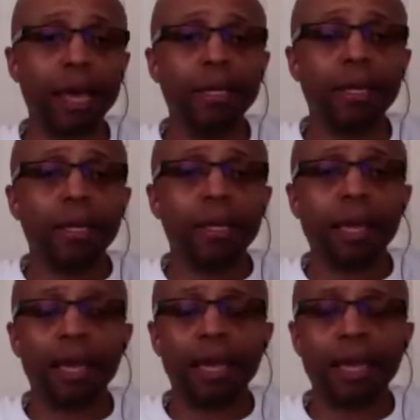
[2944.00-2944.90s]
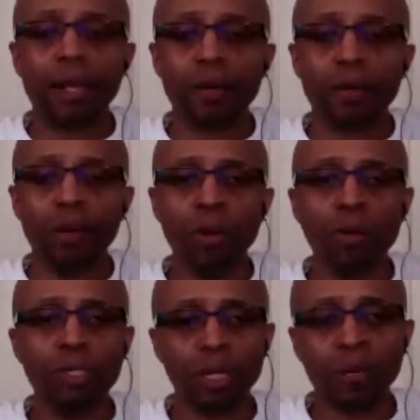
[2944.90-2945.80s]
fact, and we
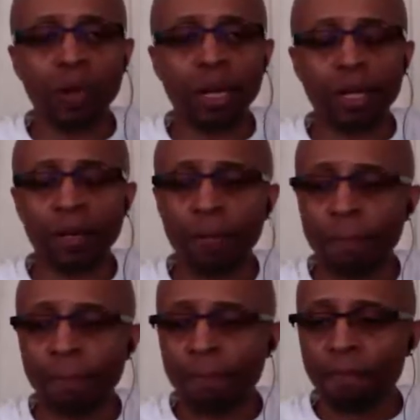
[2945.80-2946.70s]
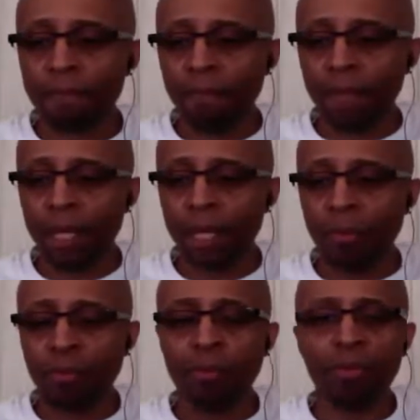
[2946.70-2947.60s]
were generating,
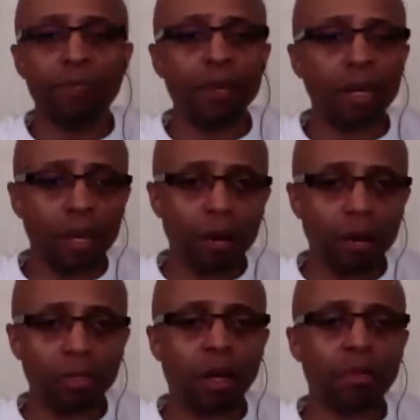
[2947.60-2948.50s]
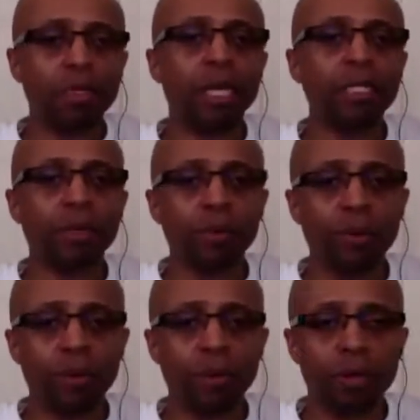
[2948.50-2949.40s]
you know, through the videos and all the things that
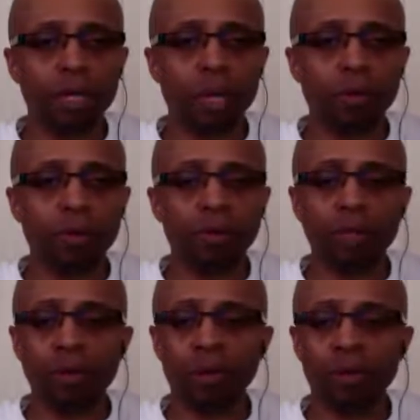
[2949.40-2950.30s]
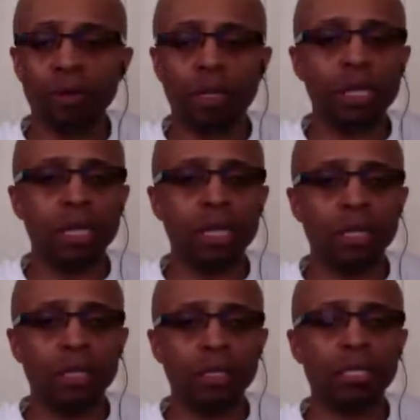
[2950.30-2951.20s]
we were doing with
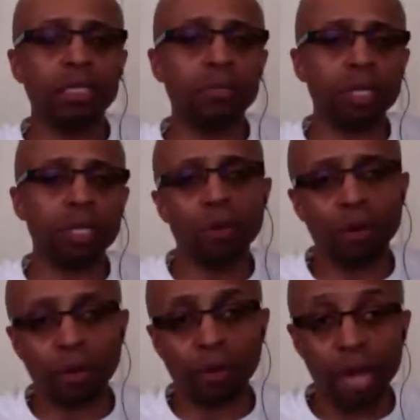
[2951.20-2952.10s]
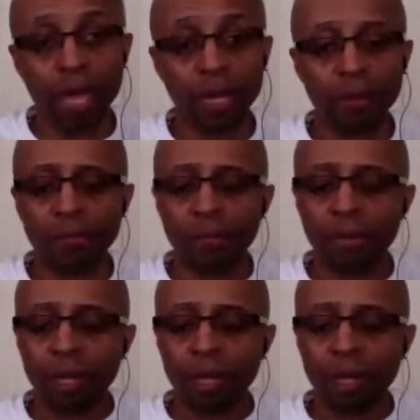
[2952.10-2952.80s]
the systems that we were creating,